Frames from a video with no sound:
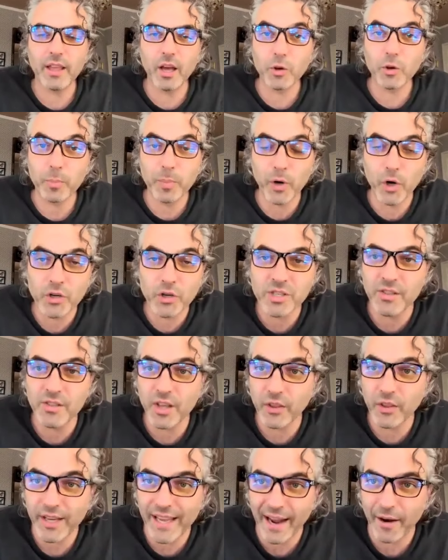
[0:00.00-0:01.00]
person, the
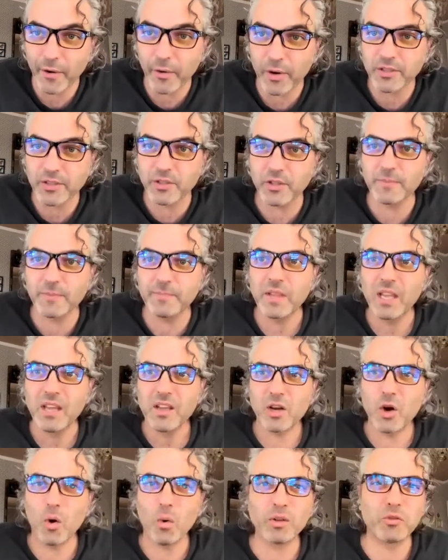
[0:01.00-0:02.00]
other character,
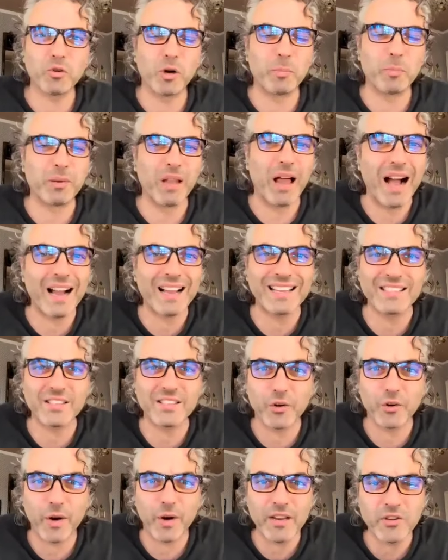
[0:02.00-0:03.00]
going through a block
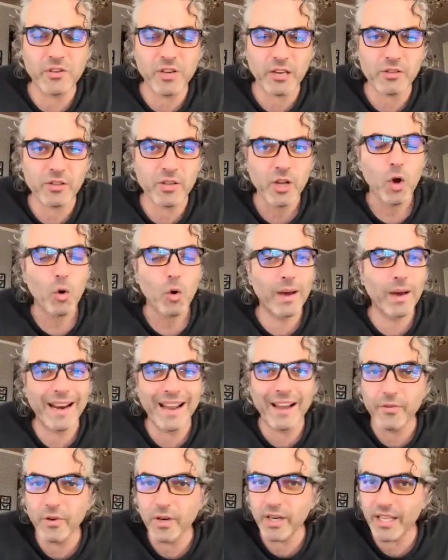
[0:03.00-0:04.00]
integration exercise,
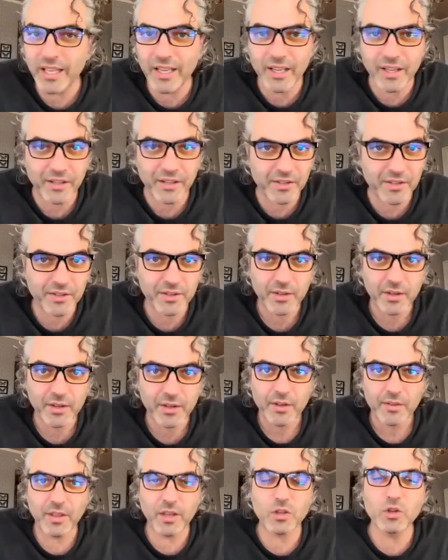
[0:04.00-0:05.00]
whatever it is
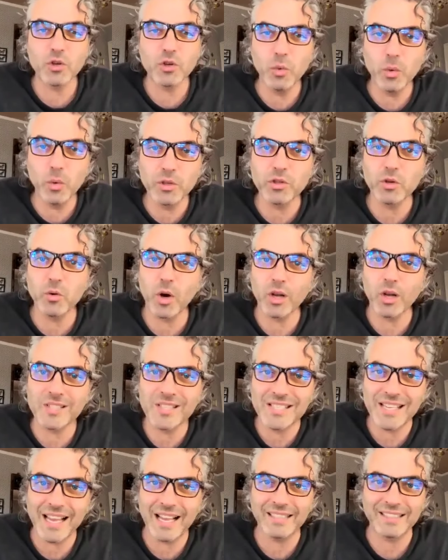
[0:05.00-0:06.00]
that you would do on
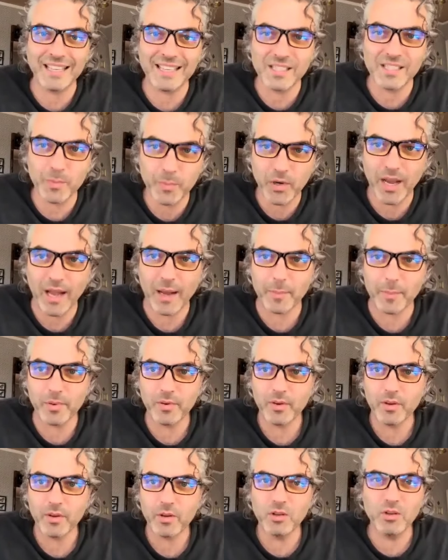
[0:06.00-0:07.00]
set as a prep,
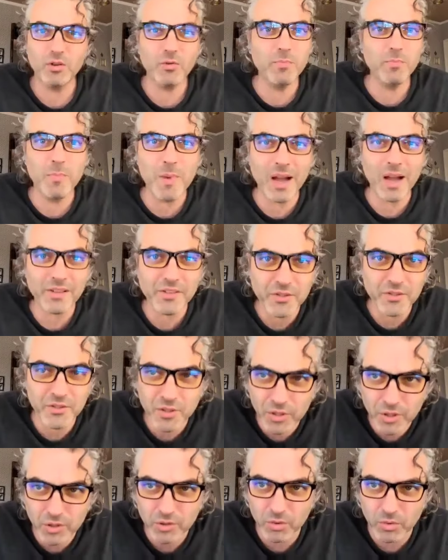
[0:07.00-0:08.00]
you must
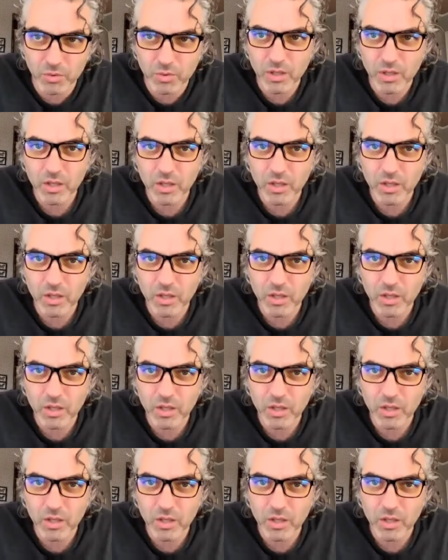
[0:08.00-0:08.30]
do